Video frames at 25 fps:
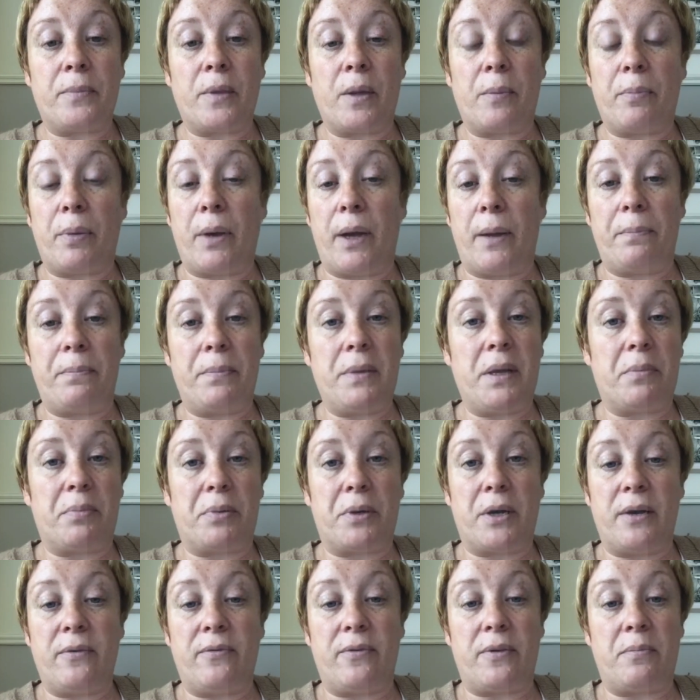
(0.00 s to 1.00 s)
Pop me a
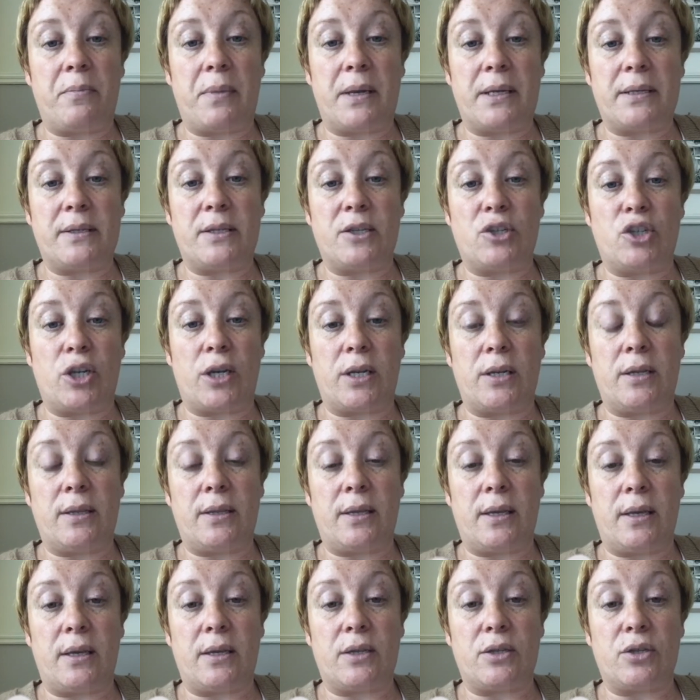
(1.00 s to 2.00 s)
private message,
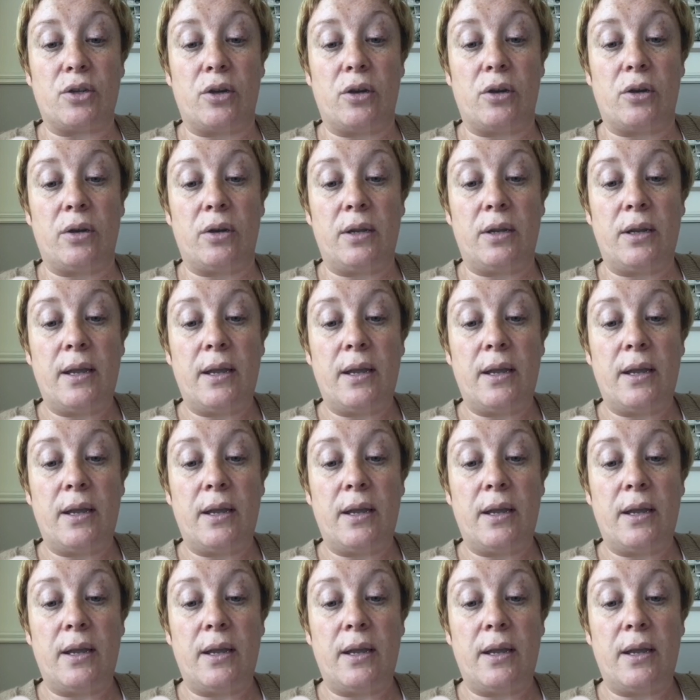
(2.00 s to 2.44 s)
anything at all,